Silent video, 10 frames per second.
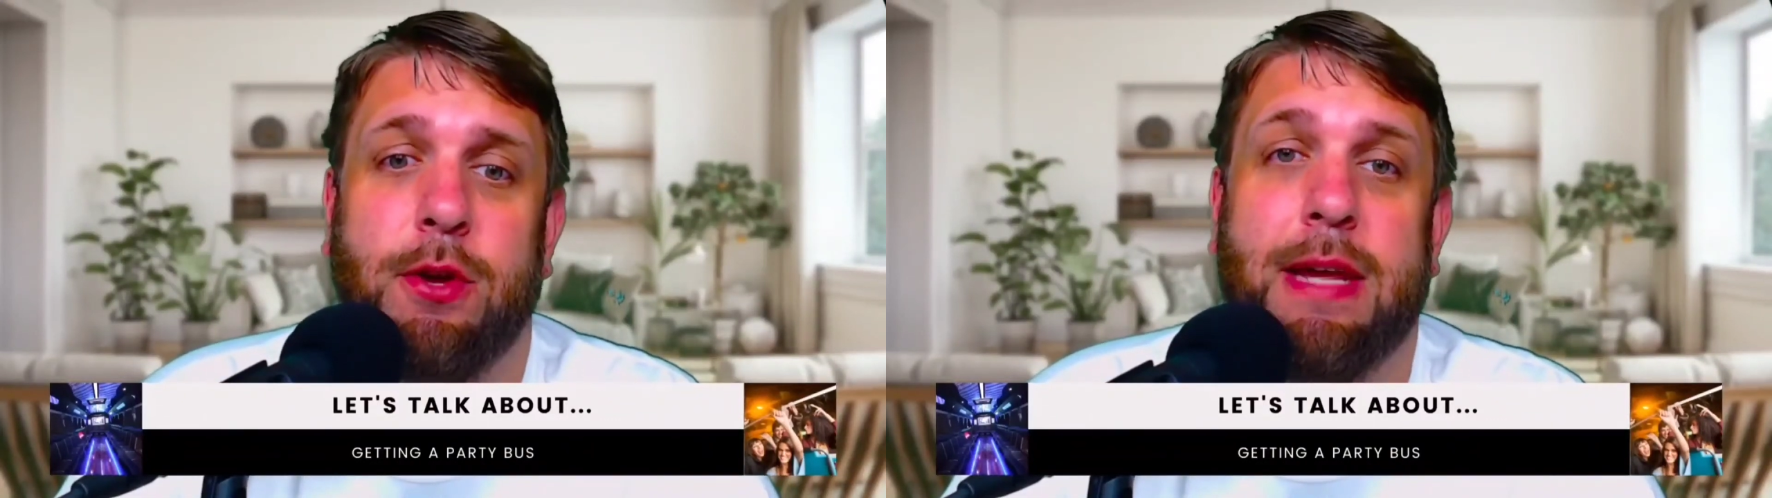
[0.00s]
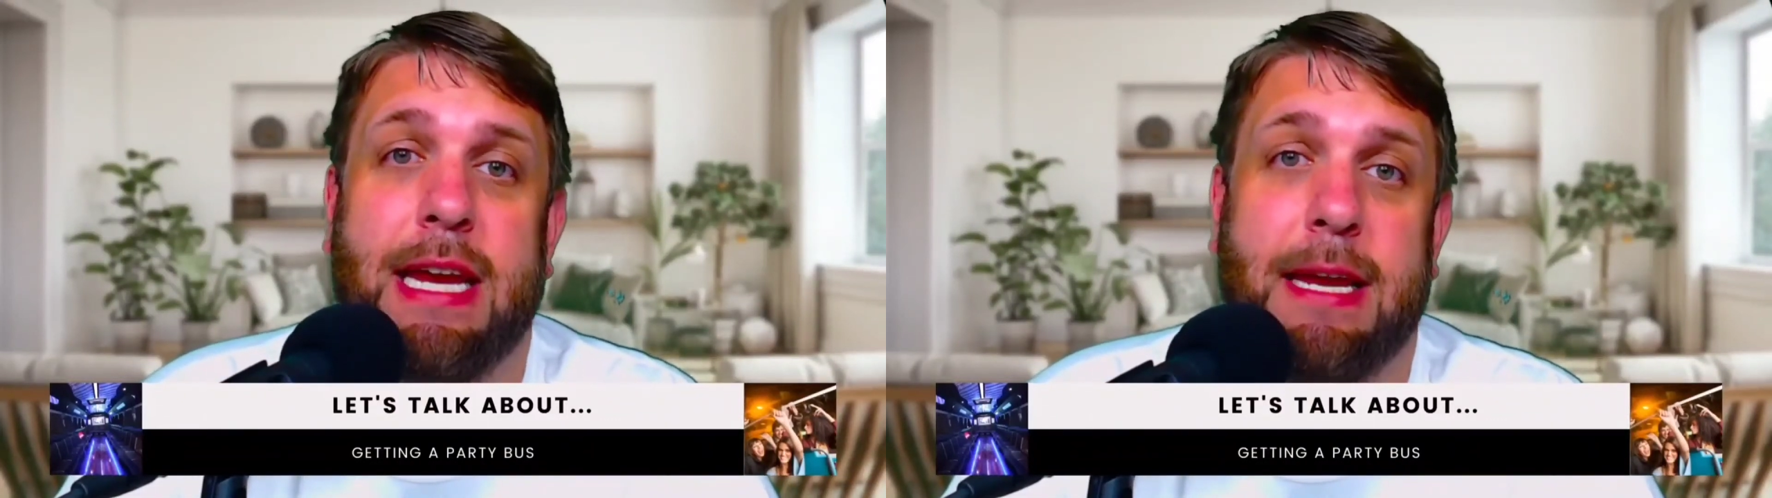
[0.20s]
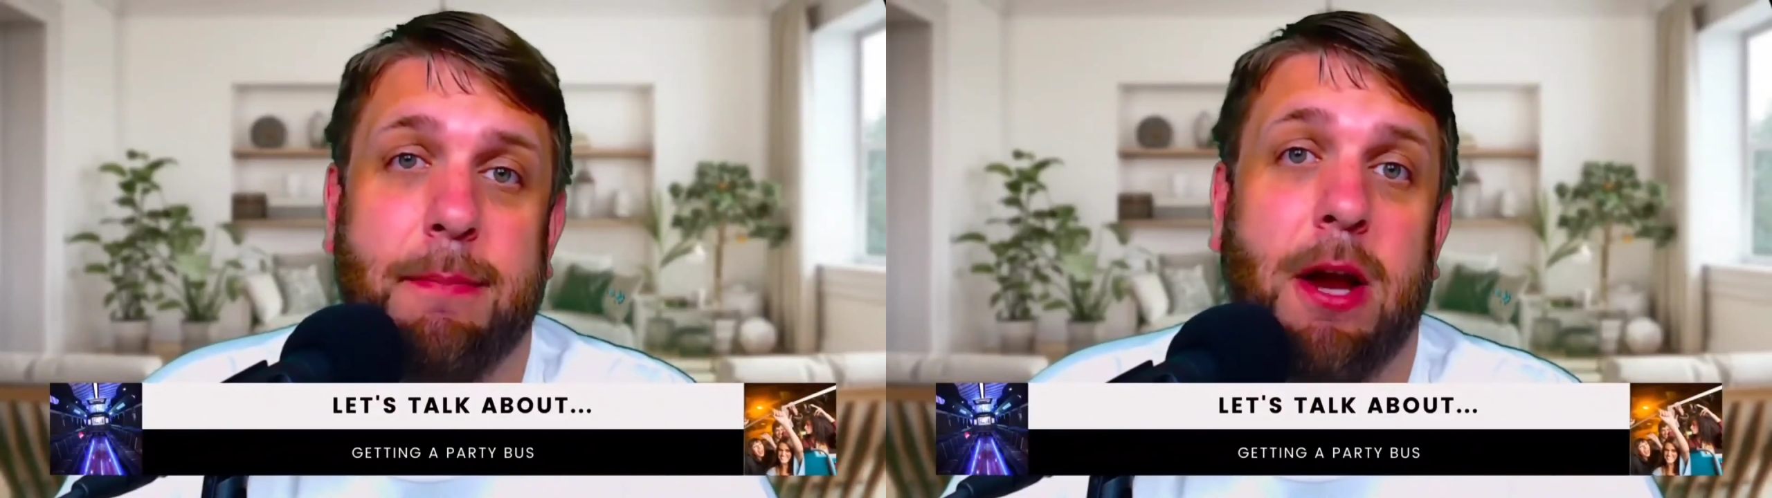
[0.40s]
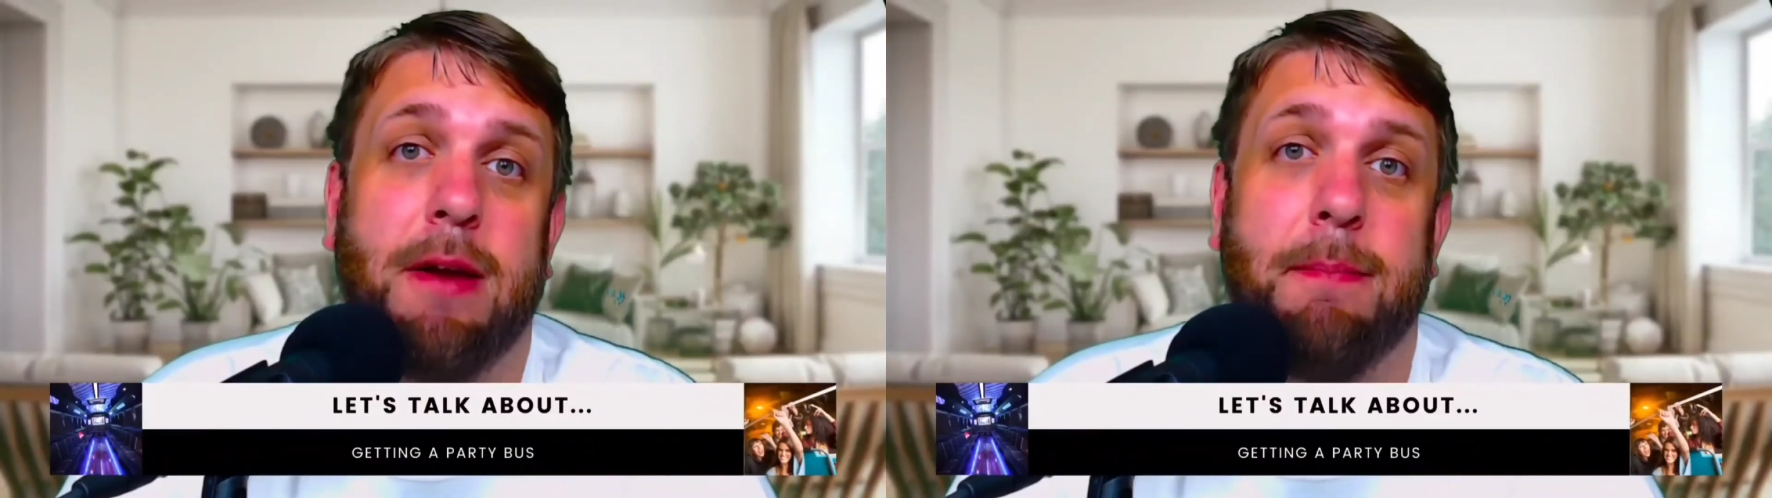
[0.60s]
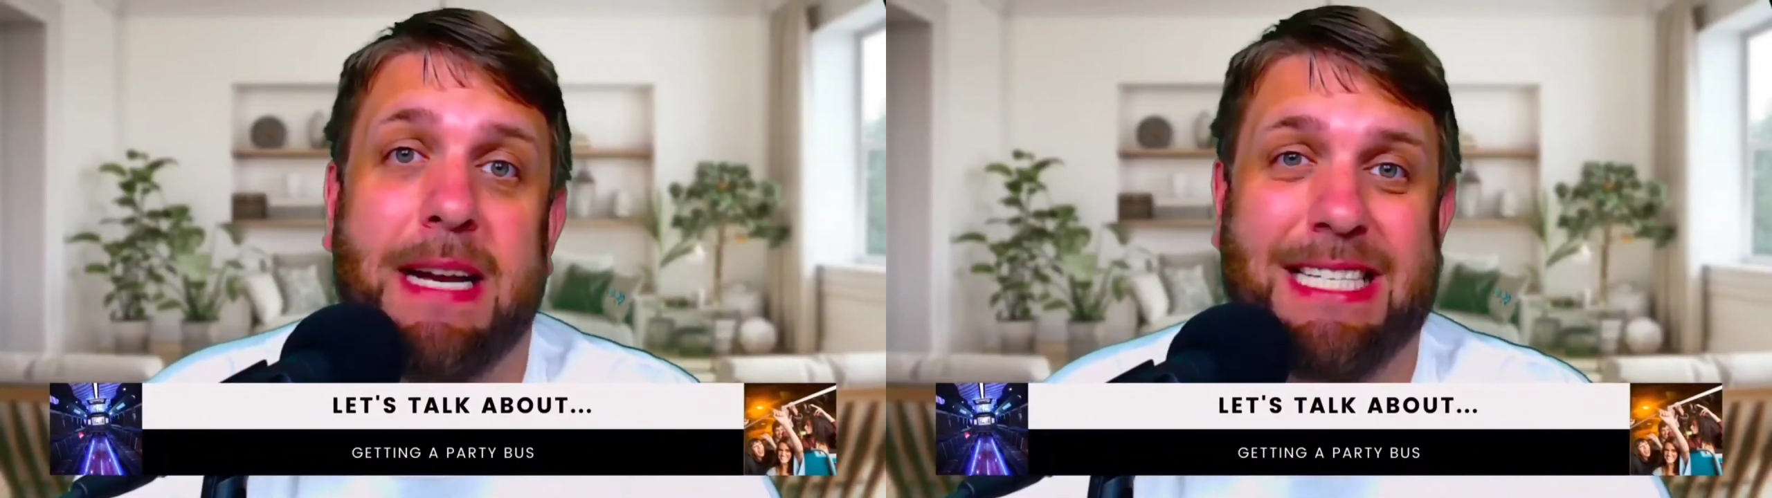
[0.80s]
getting married
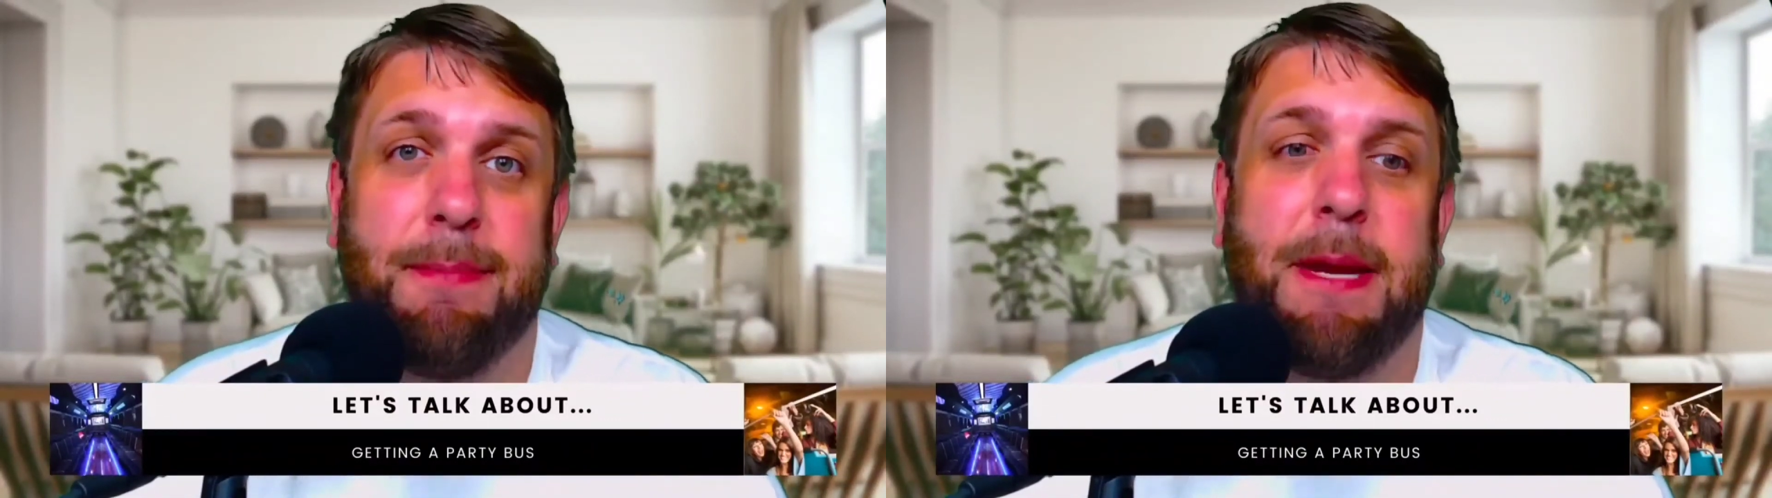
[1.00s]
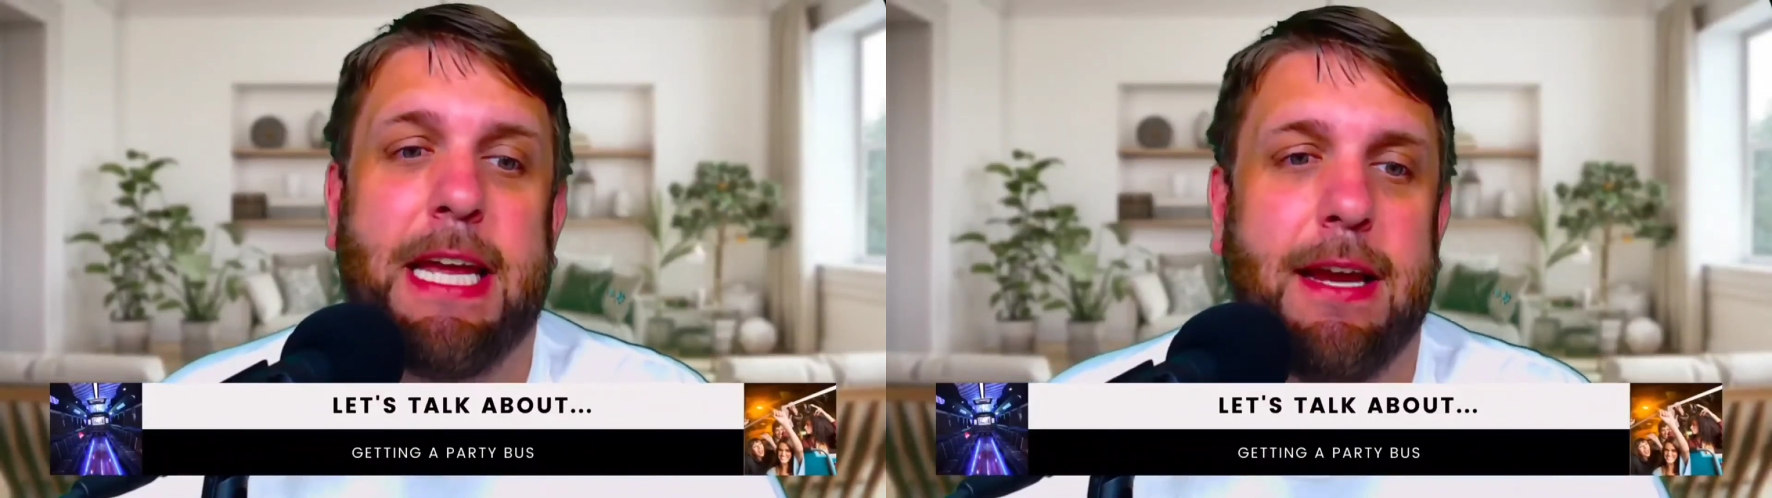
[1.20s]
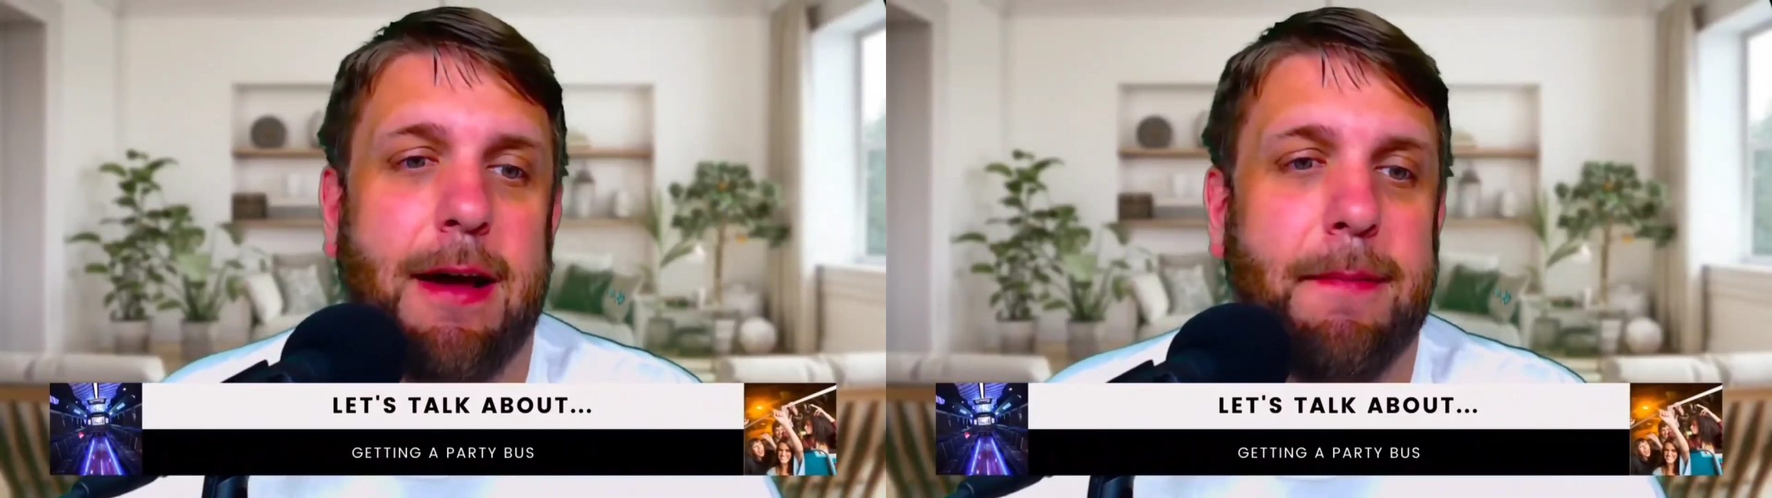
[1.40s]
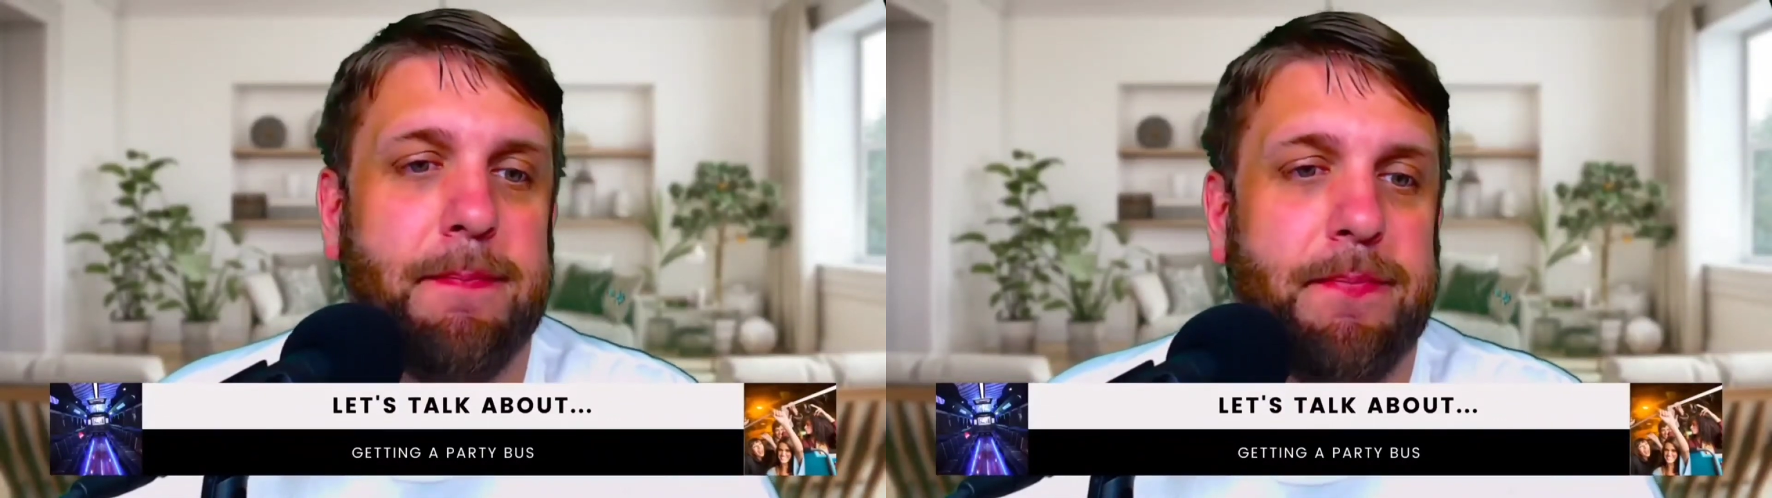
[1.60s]
by speaking up.